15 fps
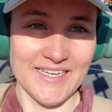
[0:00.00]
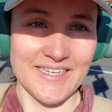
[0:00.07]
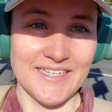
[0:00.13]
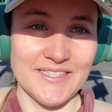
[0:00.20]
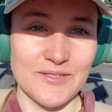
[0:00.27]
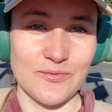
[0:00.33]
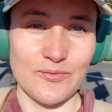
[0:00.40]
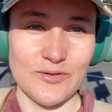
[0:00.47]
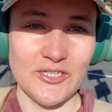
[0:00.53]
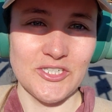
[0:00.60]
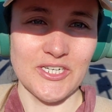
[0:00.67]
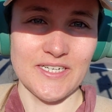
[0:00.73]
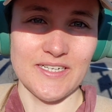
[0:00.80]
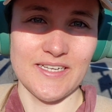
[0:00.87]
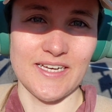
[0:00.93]
actually,
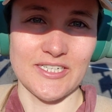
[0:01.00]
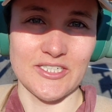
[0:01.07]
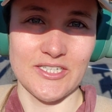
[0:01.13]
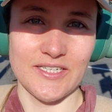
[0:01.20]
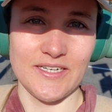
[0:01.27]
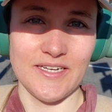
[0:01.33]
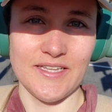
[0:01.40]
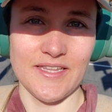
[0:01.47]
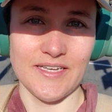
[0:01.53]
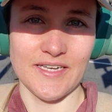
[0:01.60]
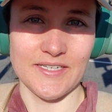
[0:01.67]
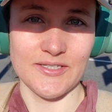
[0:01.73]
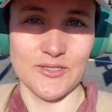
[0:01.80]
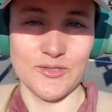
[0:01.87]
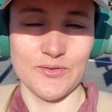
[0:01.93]
that gets you to this
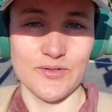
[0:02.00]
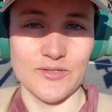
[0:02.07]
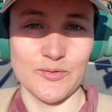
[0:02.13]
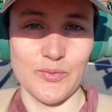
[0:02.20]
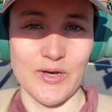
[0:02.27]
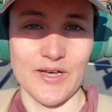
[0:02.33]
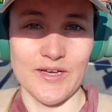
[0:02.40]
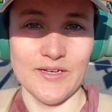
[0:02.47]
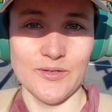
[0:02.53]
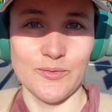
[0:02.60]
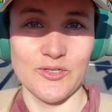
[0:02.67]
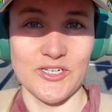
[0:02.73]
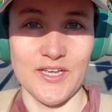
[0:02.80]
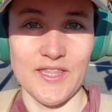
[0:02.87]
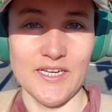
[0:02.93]
park. Which I think
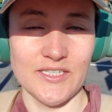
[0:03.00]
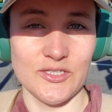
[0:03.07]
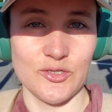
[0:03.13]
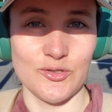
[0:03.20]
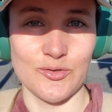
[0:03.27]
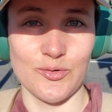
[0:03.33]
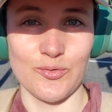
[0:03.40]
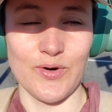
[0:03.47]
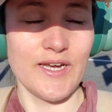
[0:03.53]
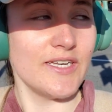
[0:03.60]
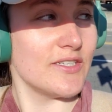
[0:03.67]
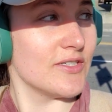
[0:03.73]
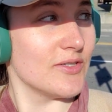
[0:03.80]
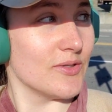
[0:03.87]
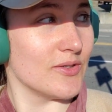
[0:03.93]
is just great.
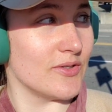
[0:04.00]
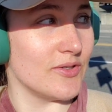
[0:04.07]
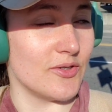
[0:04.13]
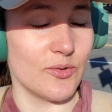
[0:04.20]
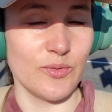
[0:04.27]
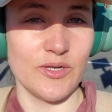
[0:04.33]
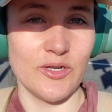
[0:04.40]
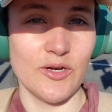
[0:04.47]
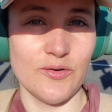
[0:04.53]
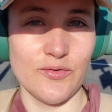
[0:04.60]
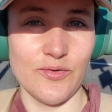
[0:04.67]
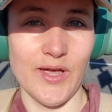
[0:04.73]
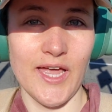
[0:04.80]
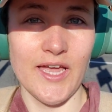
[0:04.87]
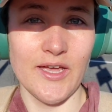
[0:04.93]
You know we love free
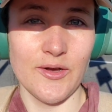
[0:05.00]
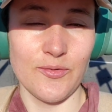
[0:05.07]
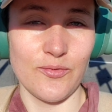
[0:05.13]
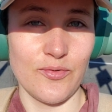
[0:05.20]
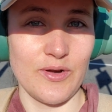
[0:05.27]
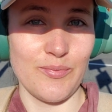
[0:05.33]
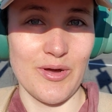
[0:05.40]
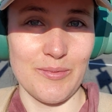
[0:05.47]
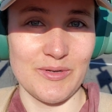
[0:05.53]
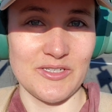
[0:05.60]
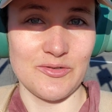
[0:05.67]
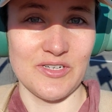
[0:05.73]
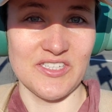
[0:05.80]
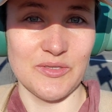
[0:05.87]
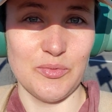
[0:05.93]
public transport.
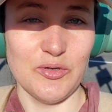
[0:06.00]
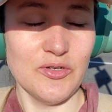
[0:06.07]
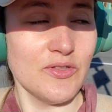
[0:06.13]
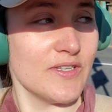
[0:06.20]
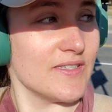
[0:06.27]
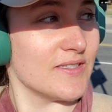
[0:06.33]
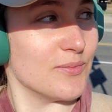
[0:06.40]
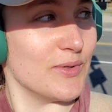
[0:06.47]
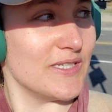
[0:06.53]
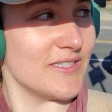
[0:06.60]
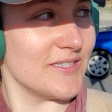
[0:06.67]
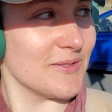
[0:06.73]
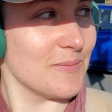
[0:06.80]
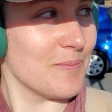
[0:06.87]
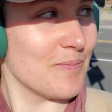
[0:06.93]
That's
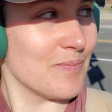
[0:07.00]
amazing.